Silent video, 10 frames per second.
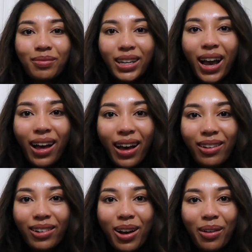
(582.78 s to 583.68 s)
yeah, I
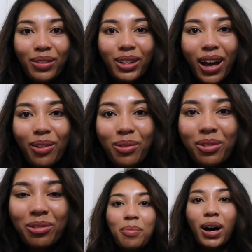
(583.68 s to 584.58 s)
don't know, I feel kind of
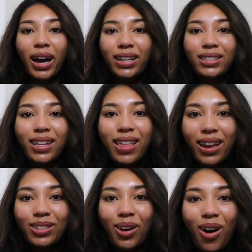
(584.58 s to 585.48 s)
old, but
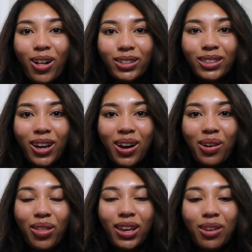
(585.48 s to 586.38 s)
that is all.
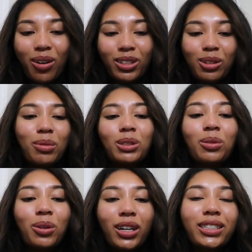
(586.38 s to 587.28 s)
So thank you all so much
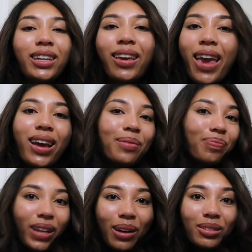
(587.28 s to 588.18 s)
for watching and
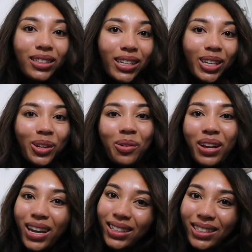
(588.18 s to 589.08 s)
I will see you
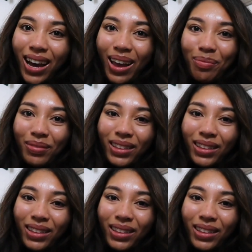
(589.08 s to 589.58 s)
next time.